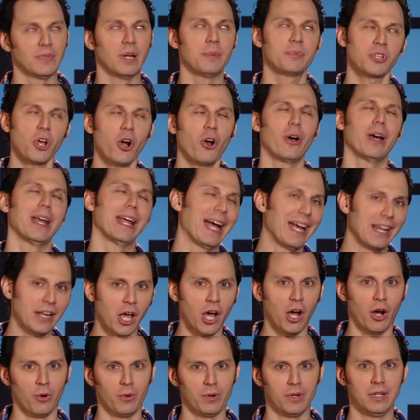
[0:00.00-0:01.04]
I'm sorry, I
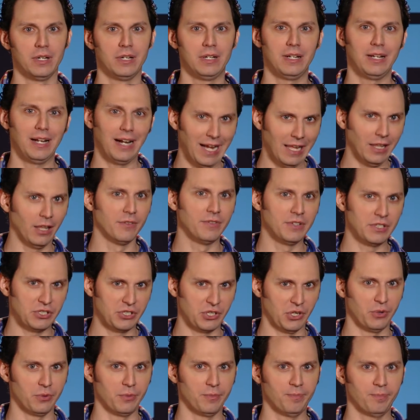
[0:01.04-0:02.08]
know. I love it
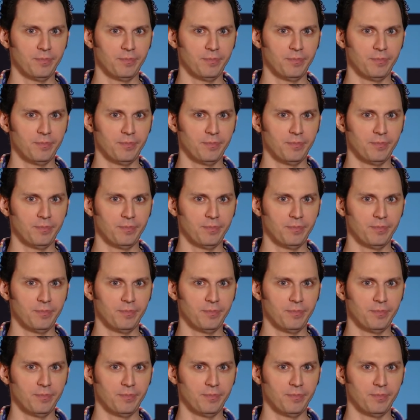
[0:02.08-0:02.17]
too.